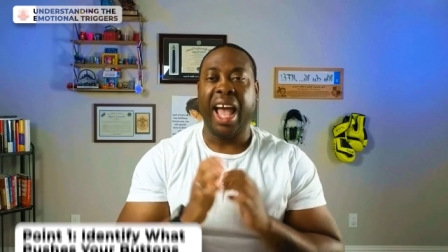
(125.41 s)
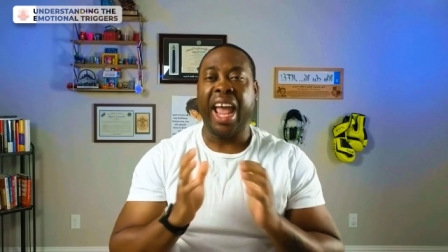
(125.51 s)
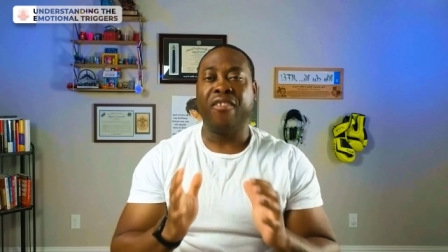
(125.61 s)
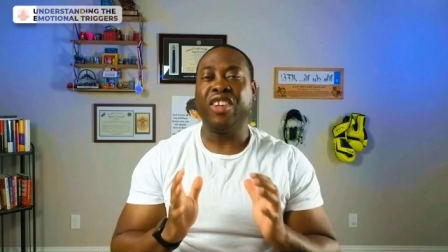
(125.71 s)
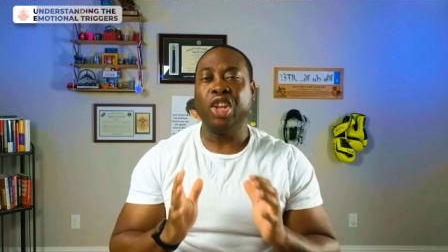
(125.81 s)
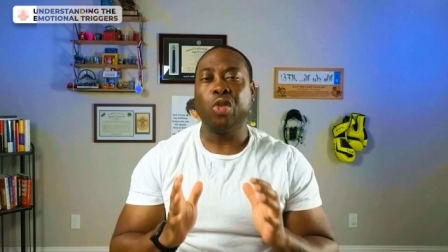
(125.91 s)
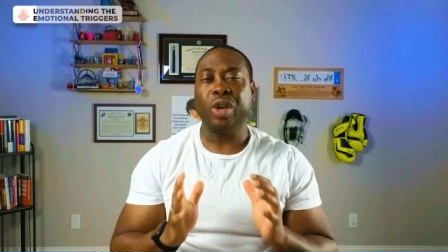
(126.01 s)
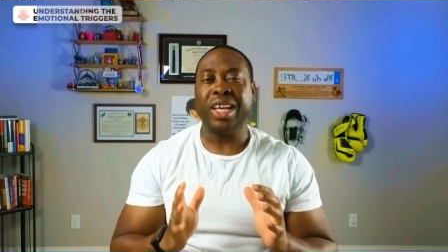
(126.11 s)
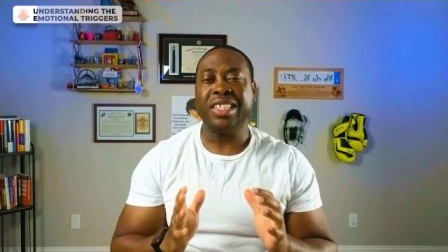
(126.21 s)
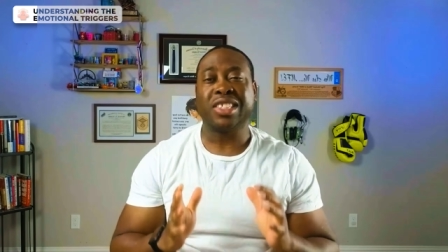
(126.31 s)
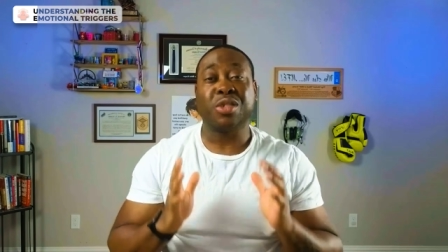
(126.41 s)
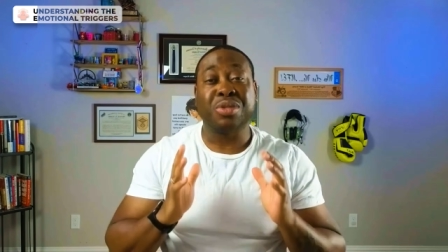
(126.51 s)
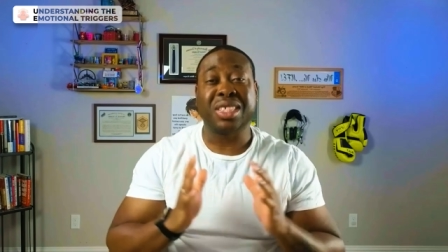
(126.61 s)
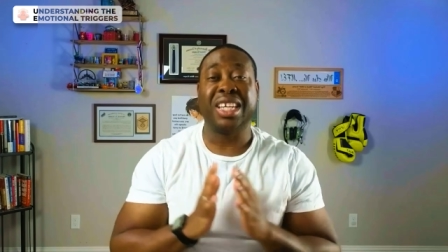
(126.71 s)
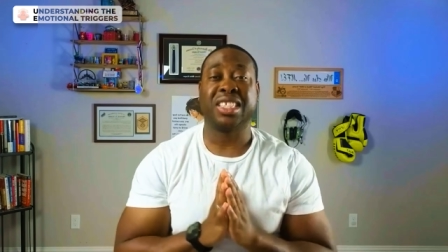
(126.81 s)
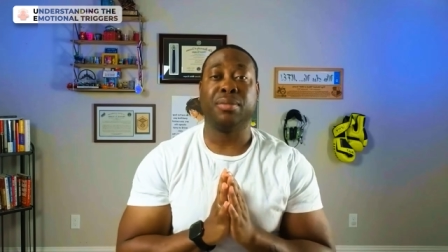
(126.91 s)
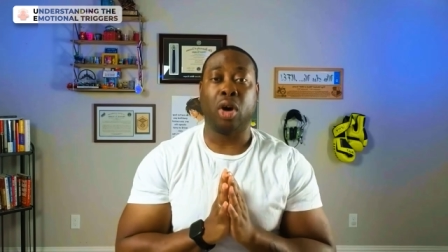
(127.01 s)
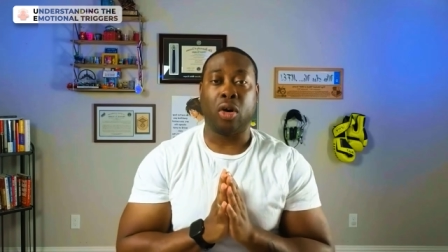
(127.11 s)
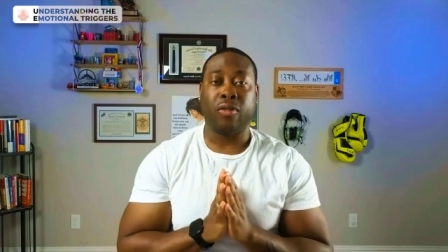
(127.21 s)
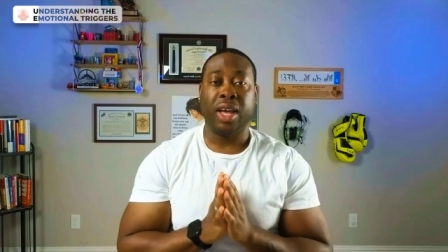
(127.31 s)
Every little insult sets him
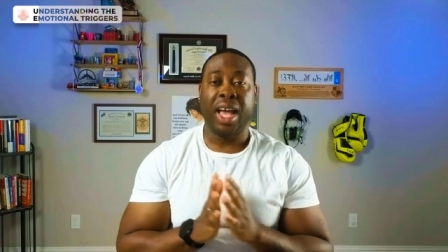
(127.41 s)
off,